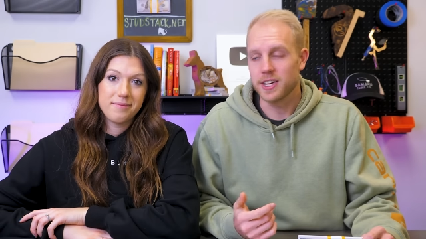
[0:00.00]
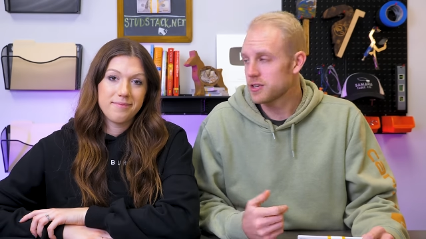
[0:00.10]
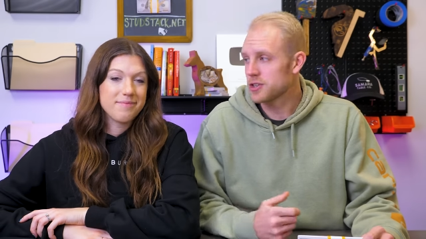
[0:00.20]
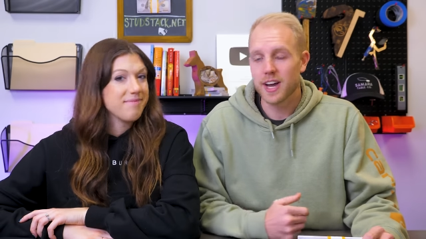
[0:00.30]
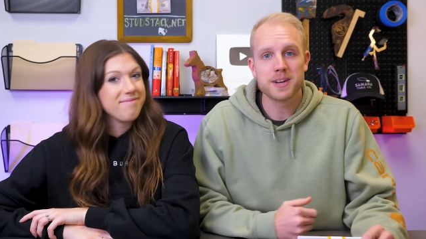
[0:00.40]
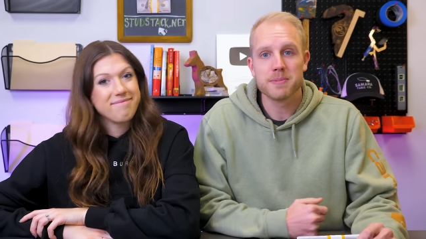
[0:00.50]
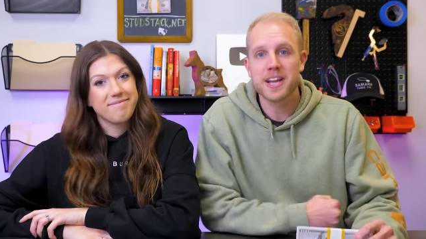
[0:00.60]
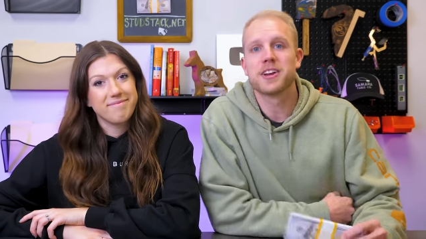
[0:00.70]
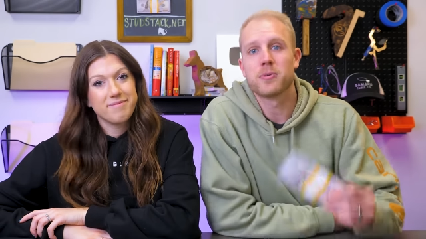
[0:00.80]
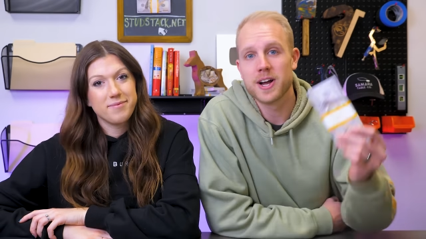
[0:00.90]
Speaker 1: and you're trying to
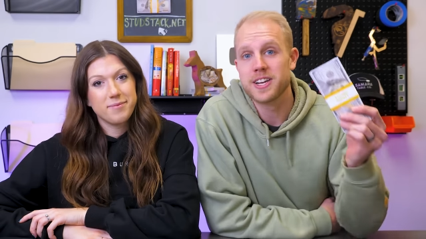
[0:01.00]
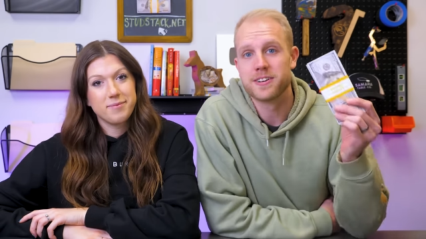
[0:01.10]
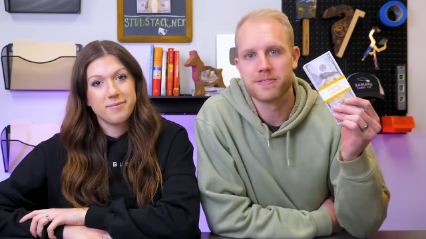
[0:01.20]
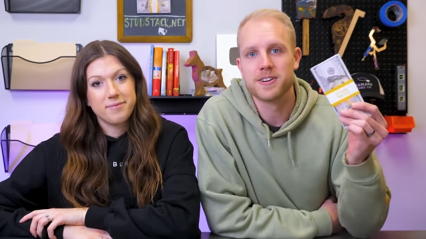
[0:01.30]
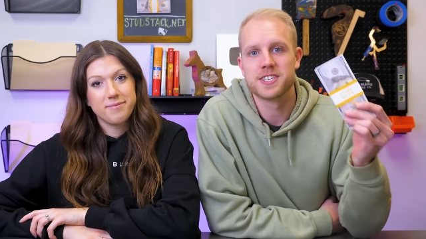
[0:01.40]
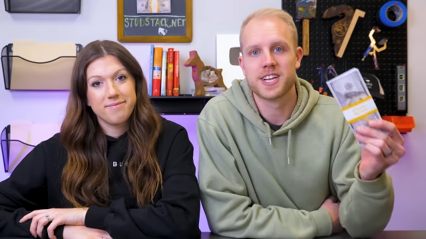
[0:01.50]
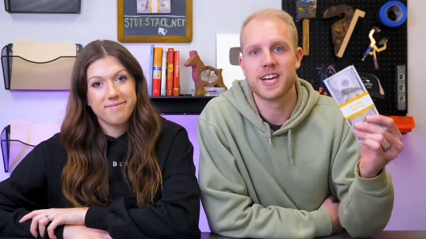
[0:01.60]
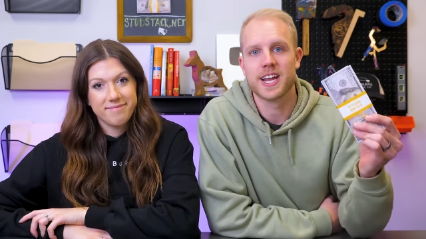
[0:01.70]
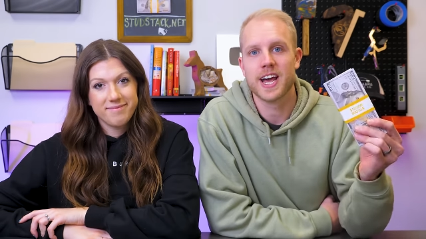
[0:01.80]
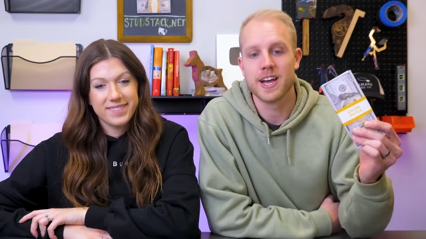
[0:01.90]
make your way to your first
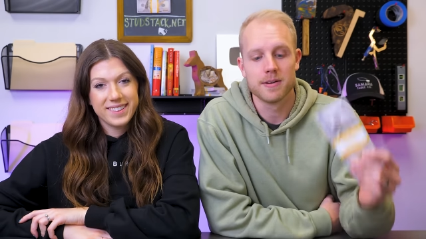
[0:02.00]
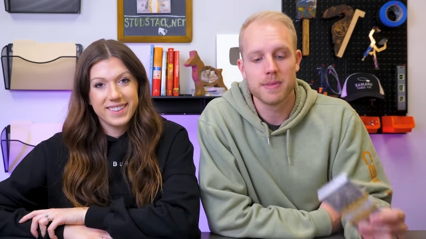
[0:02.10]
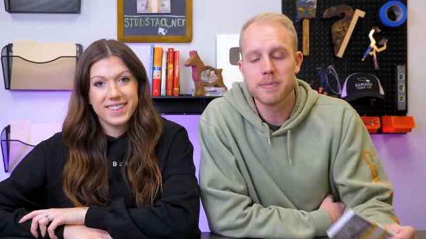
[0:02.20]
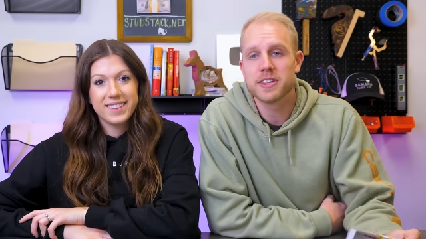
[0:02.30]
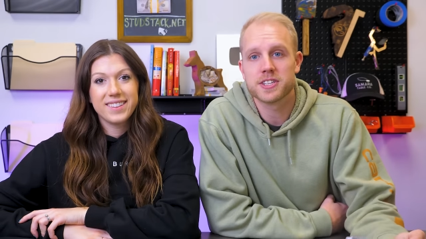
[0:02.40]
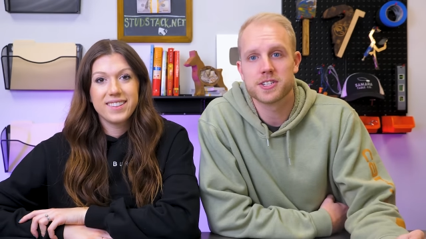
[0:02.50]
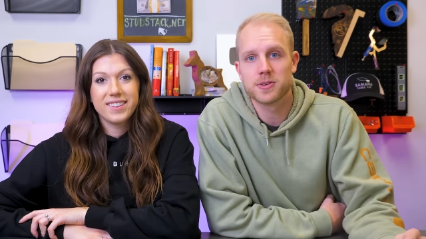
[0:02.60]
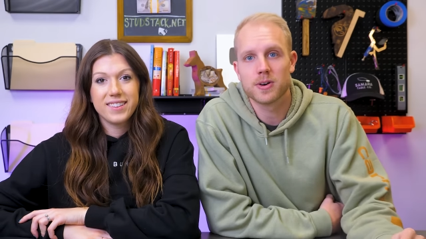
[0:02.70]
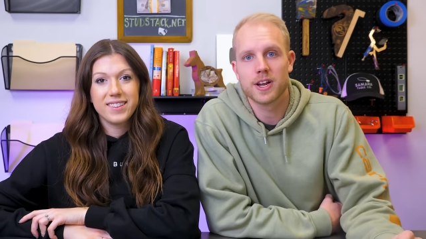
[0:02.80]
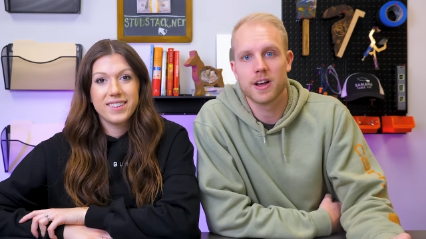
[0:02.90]
10K, maybe this
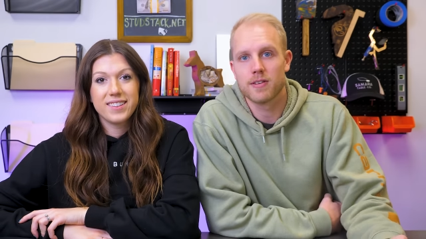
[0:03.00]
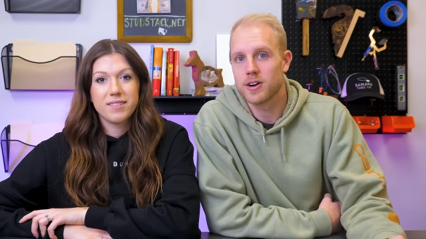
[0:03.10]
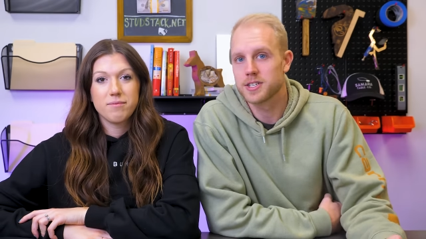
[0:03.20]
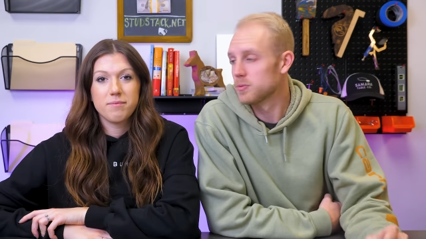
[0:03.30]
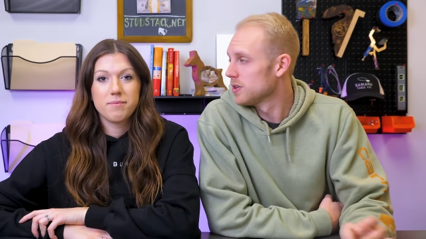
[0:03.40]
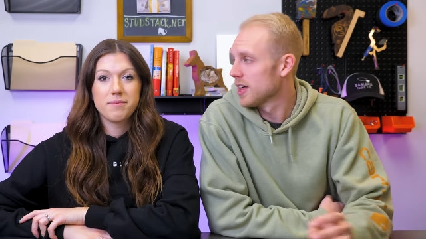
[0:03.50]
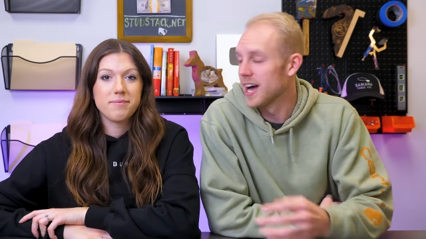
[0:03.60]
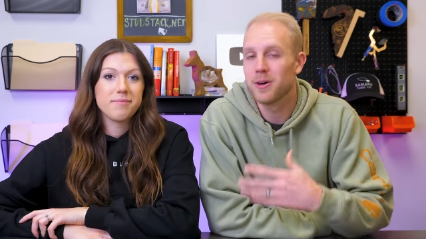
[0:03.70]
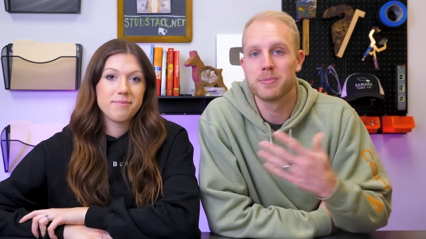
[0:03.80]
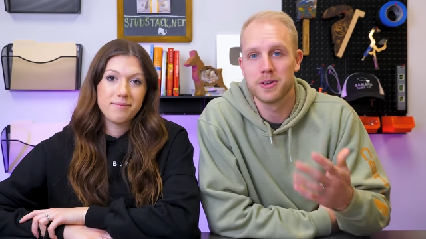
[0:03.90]
story of ours will
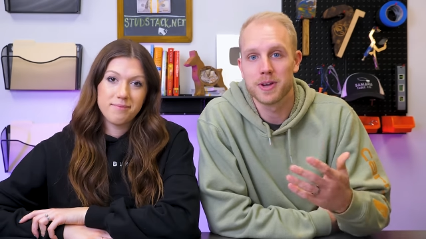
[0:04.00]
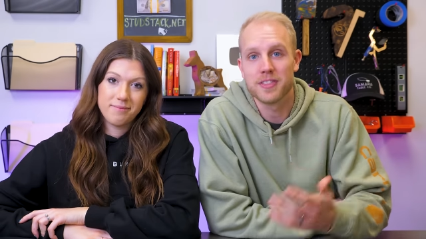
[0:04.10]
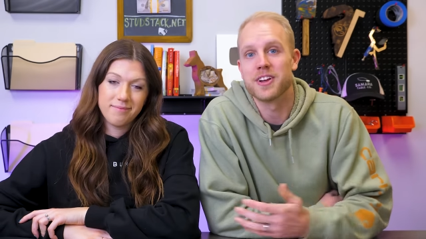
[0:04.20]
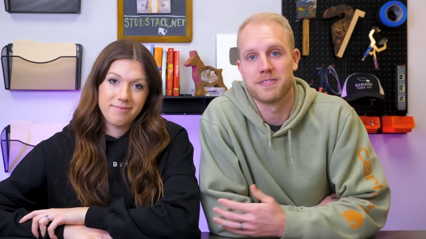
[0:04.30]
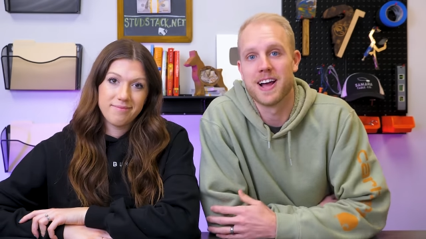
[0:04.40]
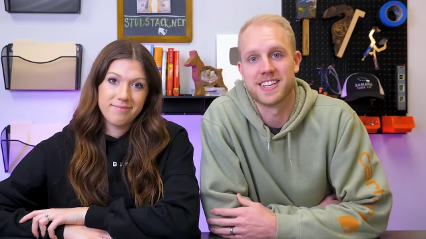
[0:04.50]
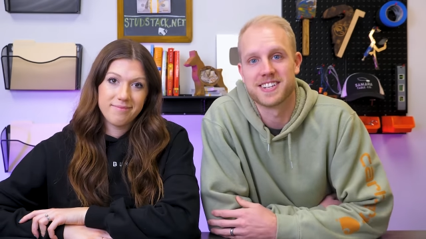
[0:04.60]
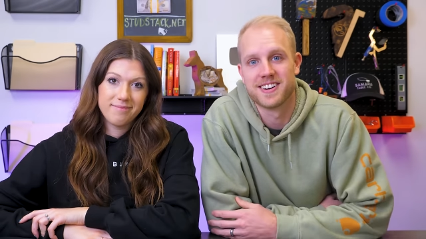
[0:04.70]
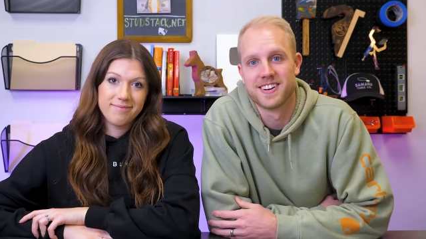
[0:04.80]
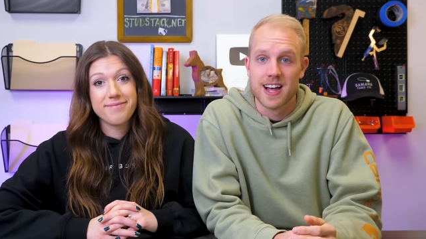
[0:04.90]
help you get there
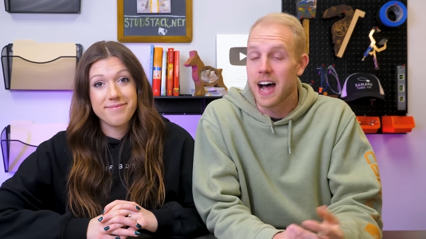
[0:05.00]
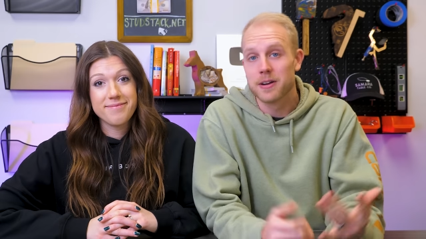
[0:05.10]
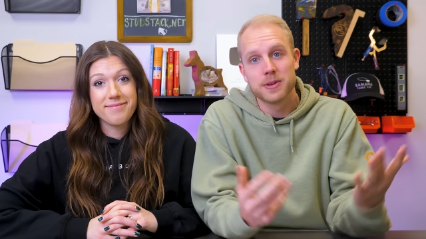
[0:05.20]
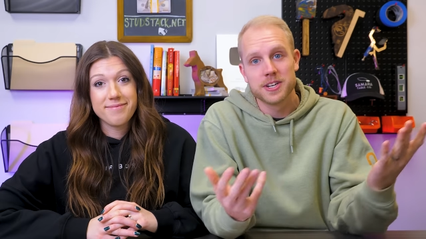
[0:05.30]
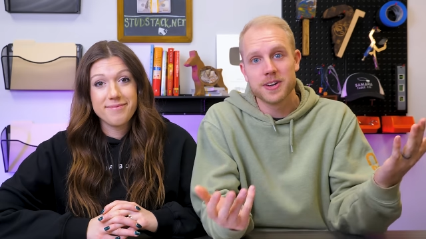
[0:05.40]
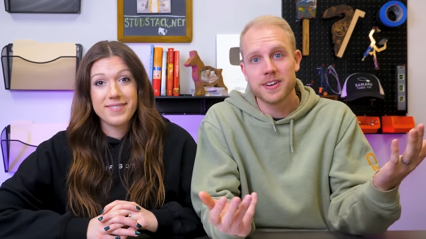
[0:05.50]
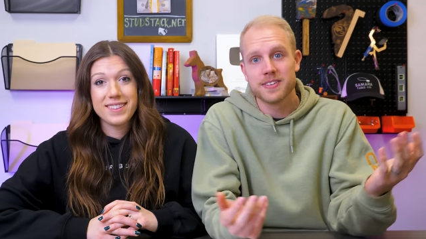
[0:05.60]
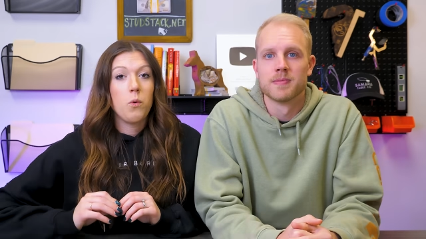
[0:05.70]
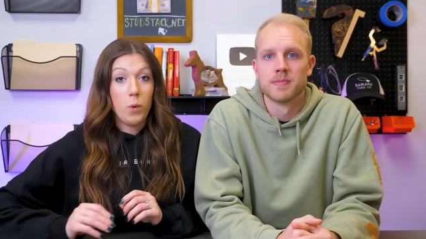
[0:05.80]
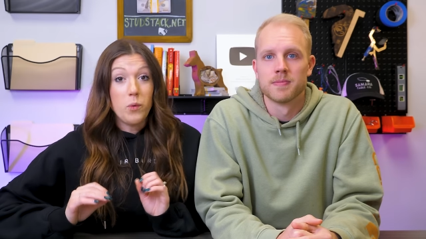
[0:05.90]
faster. How did we do
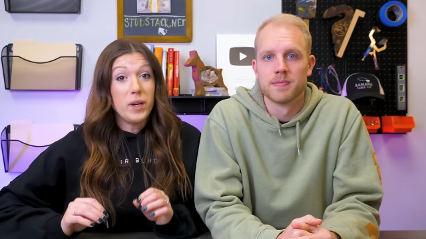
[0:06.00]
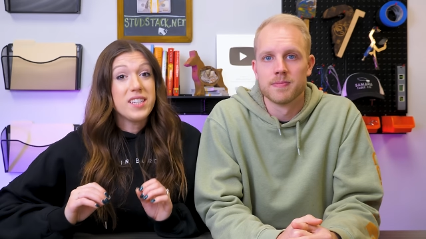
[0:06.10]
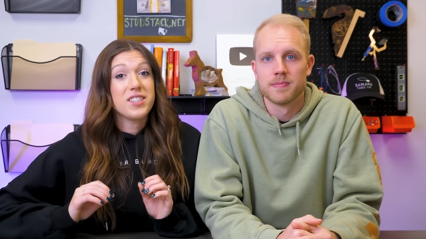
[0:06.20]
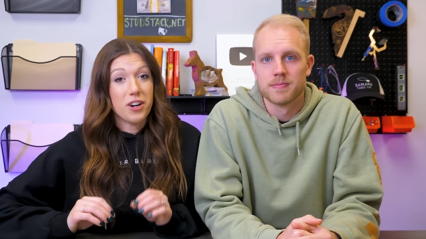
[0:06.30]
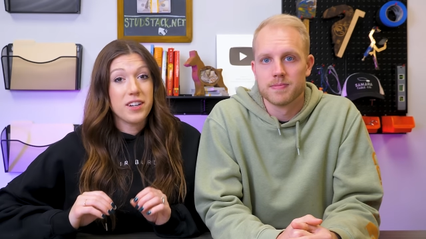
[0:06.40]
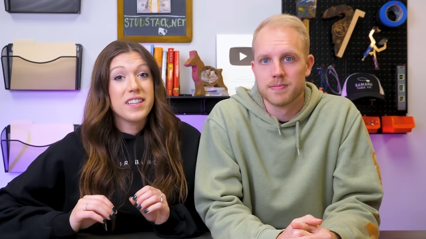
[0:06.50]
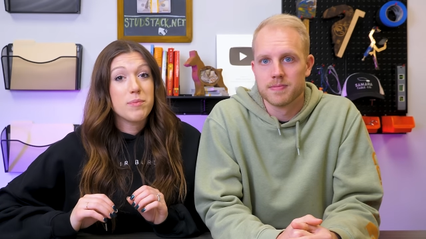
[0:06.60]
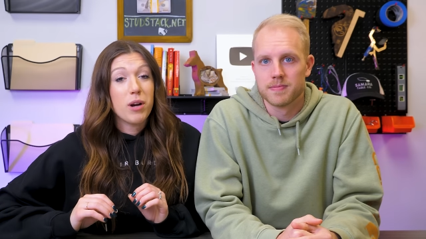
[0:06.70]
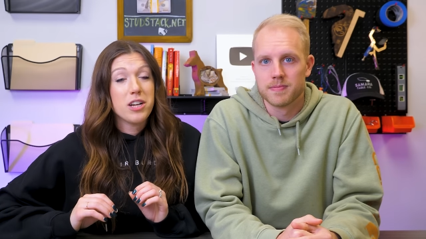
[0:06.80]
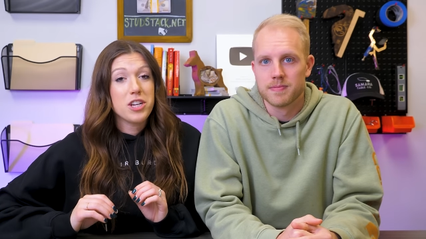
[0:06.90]
it?
Speaker 2: When we started
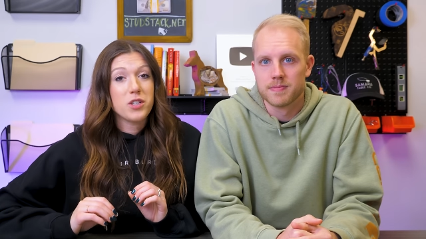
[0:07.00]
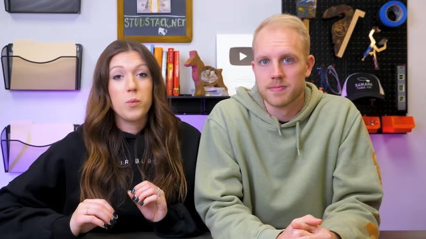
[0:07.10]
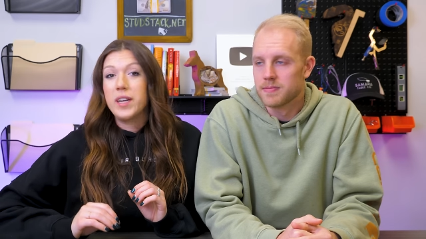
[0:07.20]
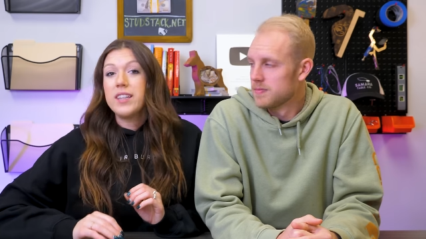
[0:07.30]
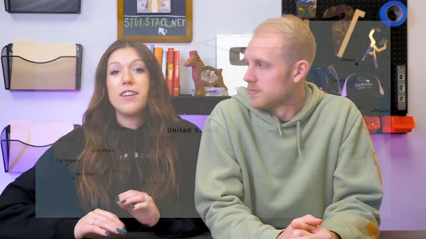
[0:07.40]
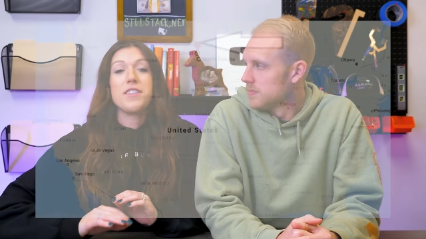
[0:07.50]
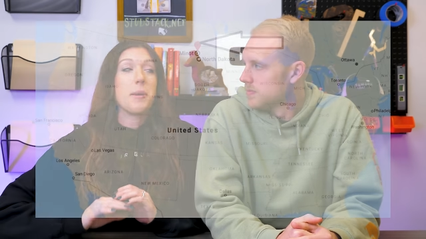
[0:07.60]
this project, we lived